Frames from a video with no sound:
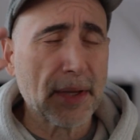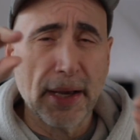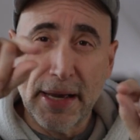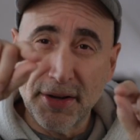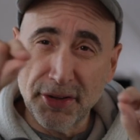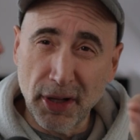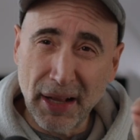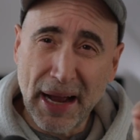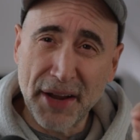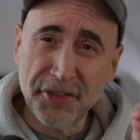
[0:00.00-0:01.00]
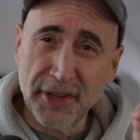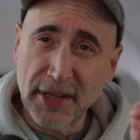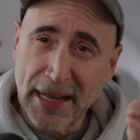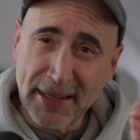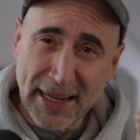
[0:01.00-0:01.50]
And the last,
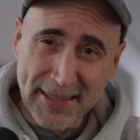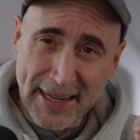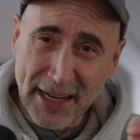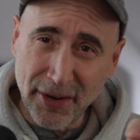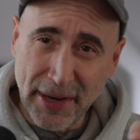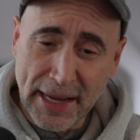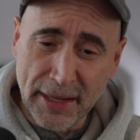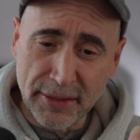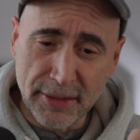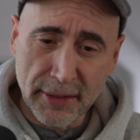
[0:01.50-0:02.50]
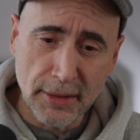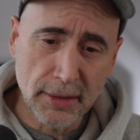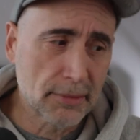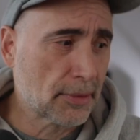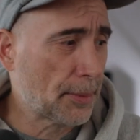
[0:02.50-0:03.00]
at that tail end,
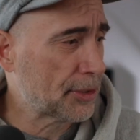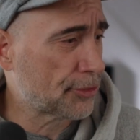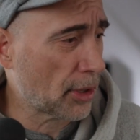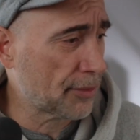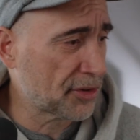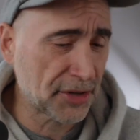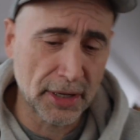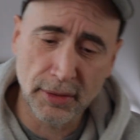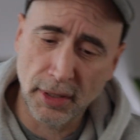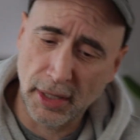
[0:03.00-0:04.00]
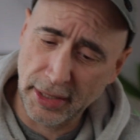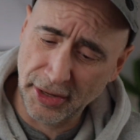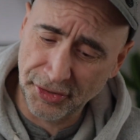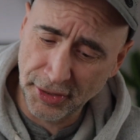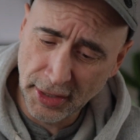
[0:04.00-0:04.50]
let me draw this out. I'm going to